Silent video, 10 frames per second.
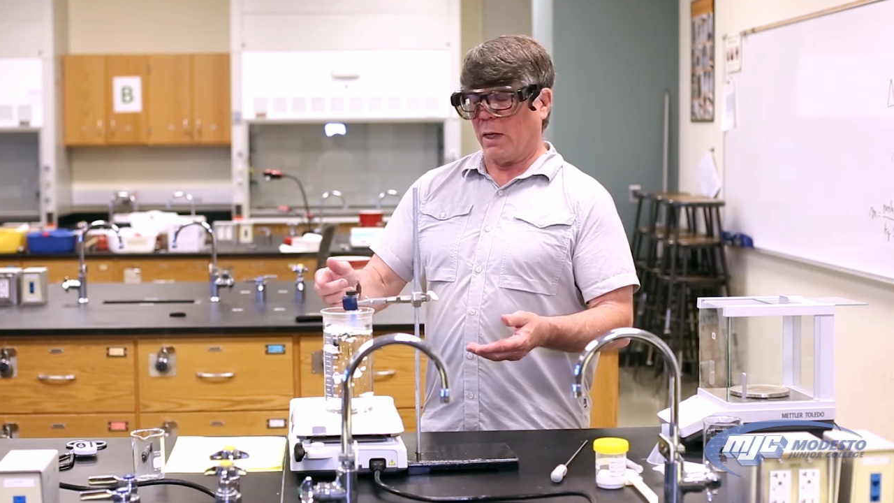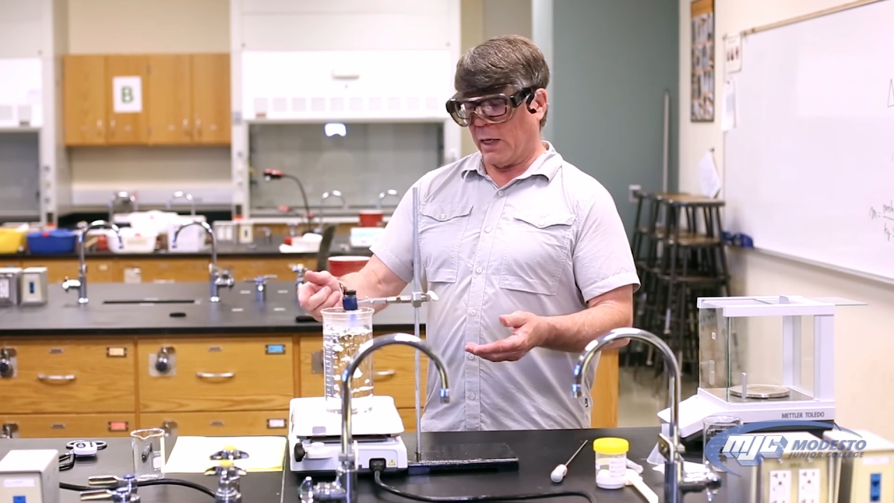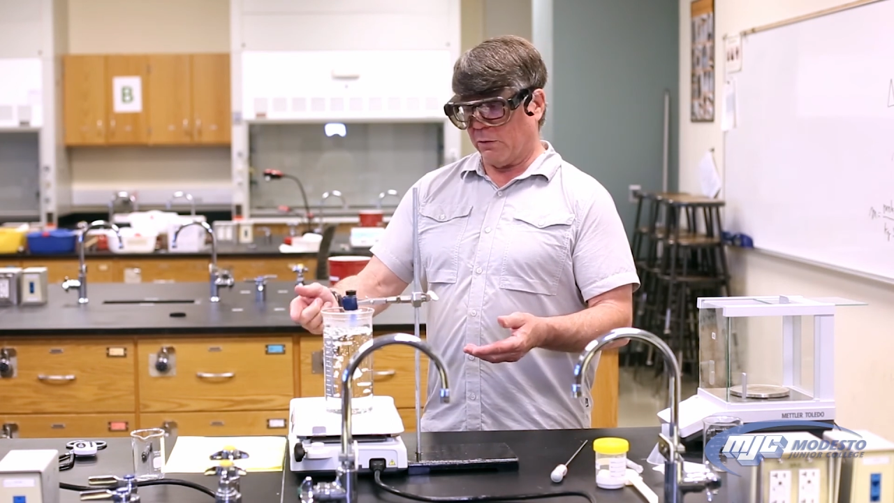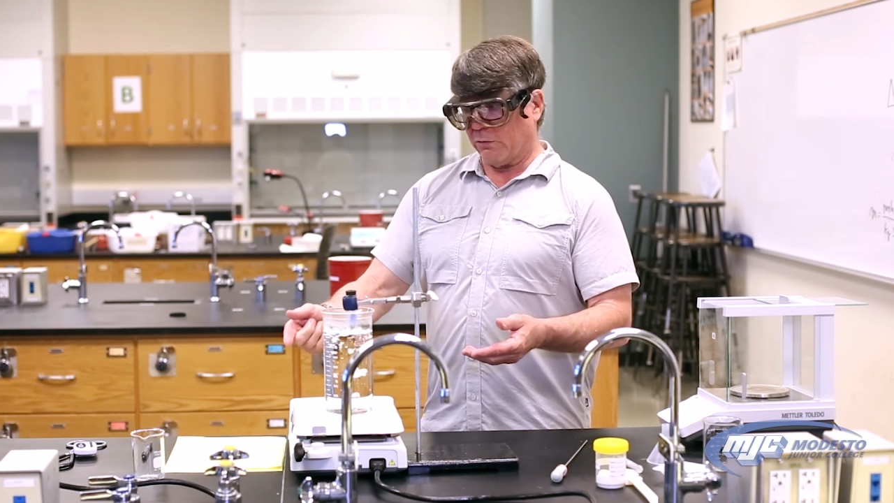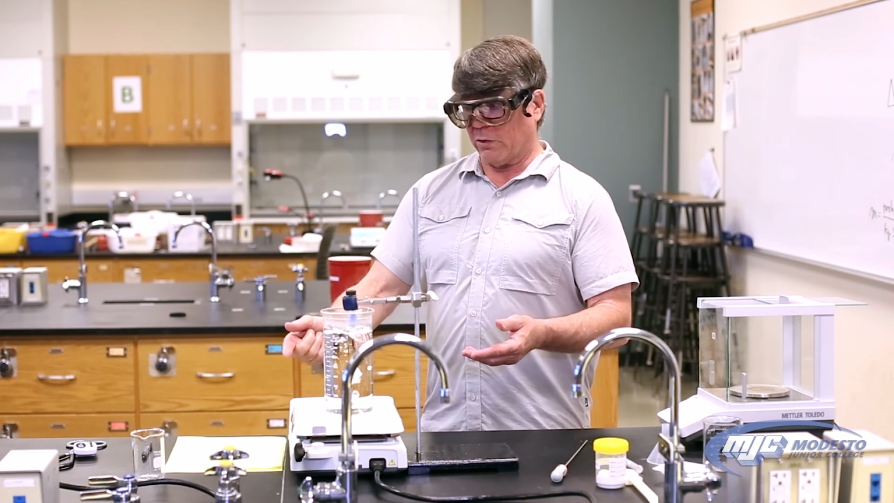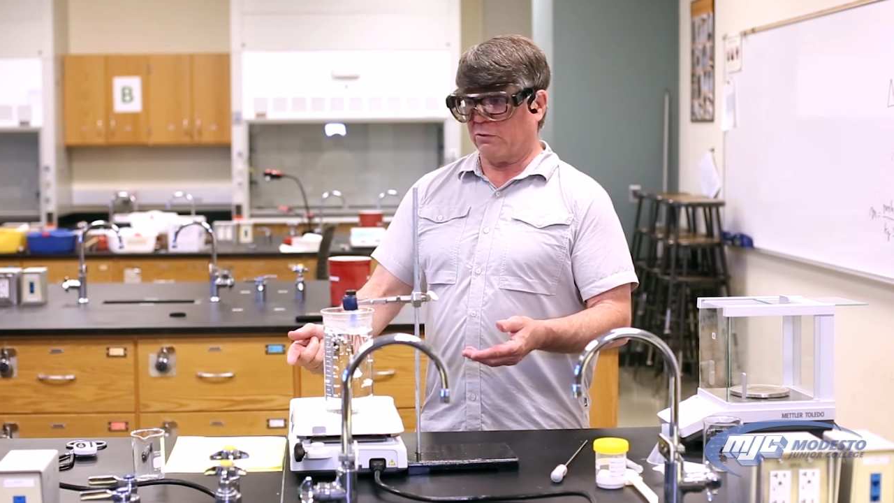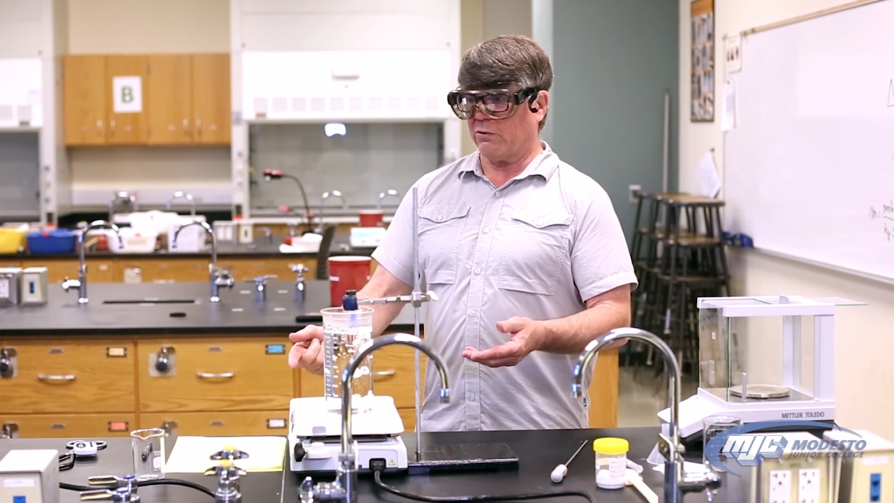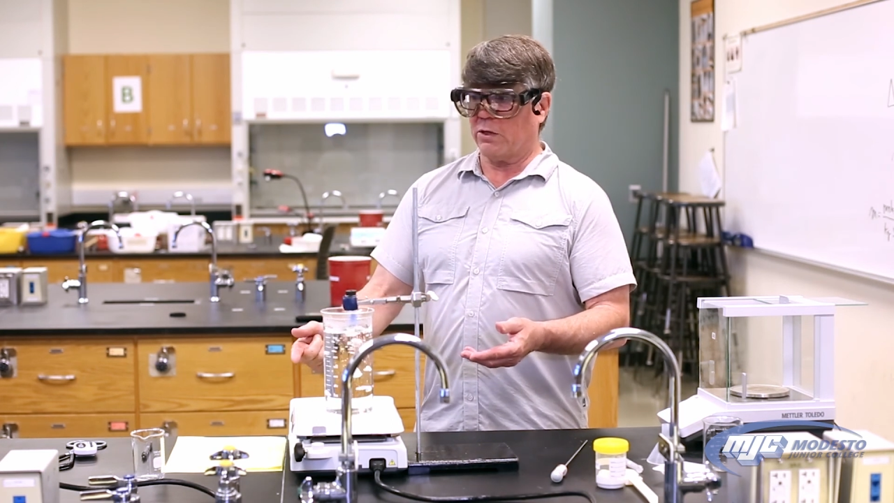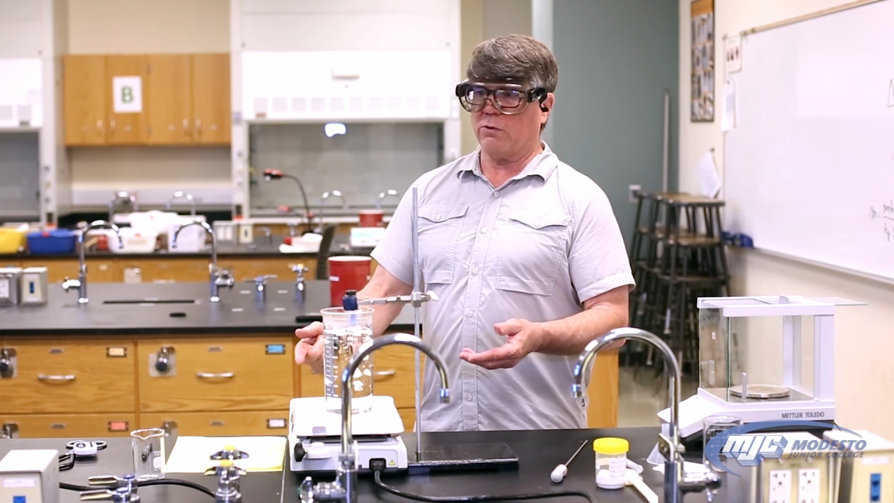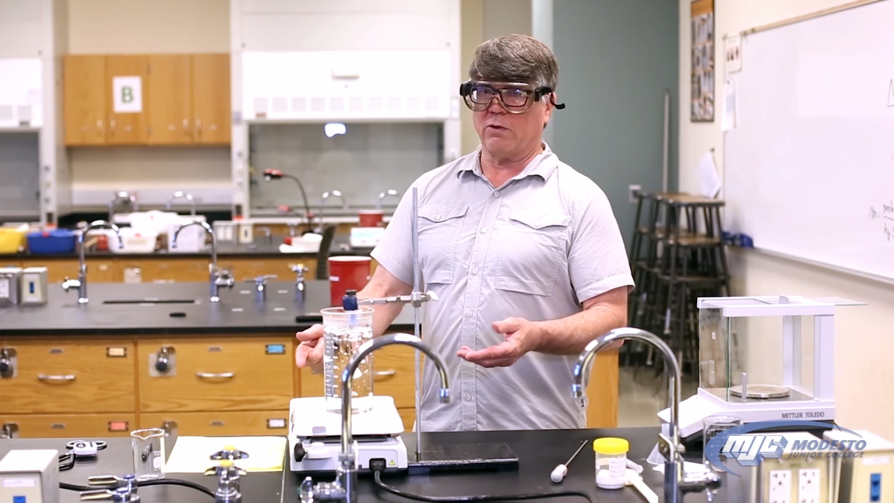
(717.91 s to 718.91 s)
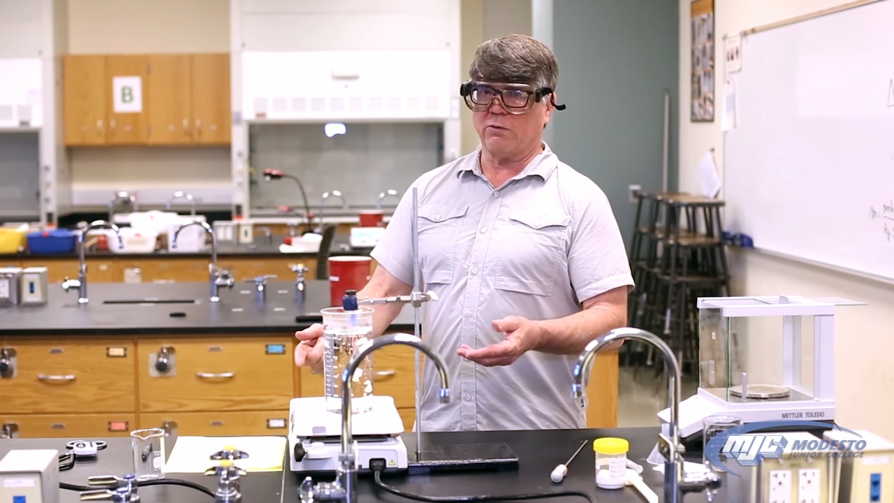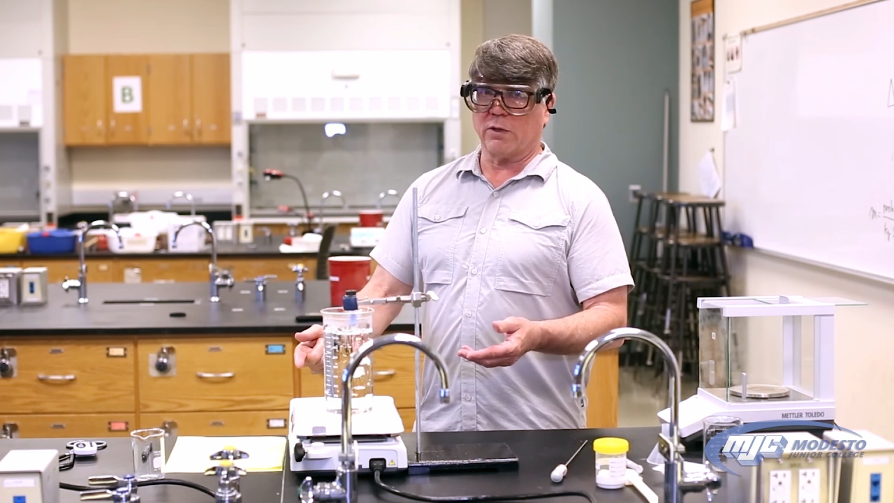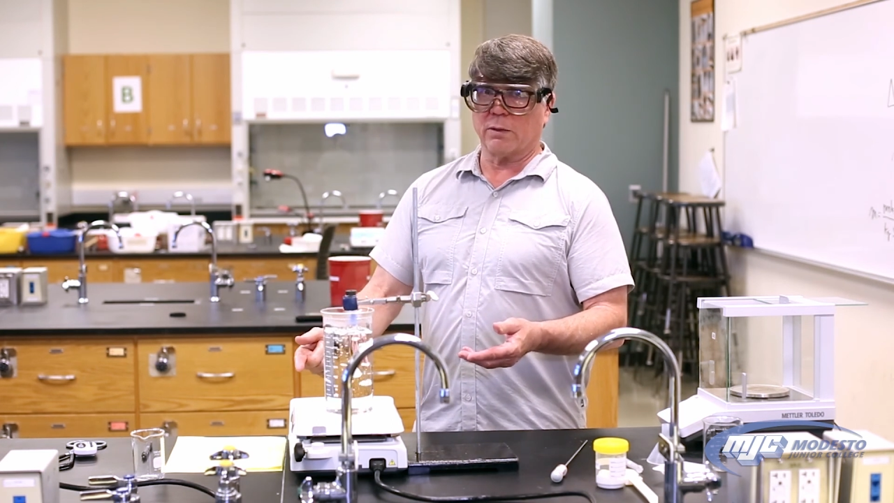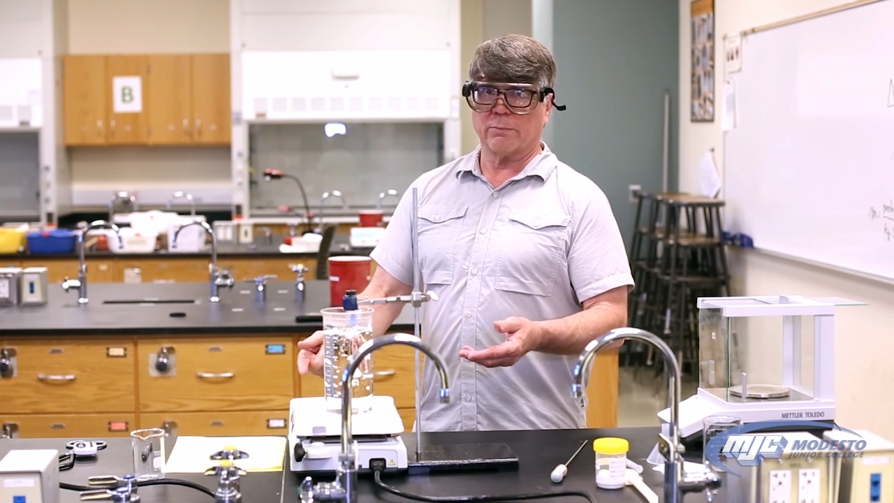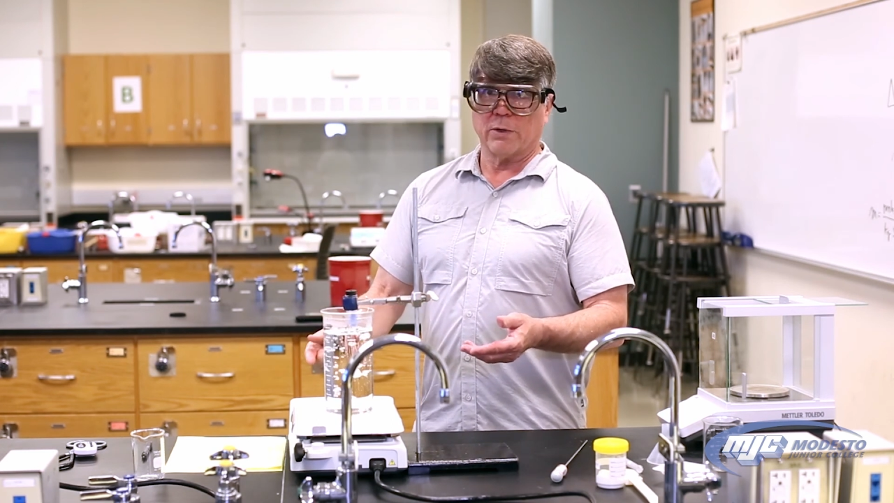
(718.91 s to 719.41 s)
and starts
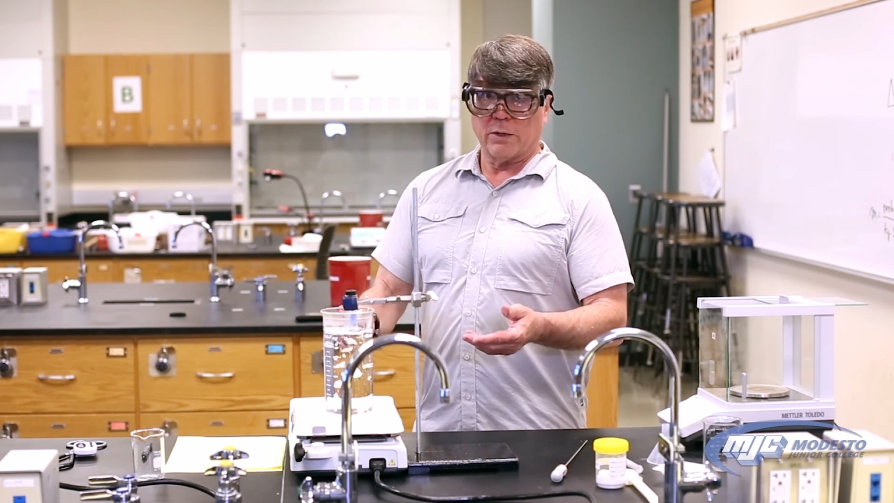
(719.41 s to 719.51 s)
decreasing.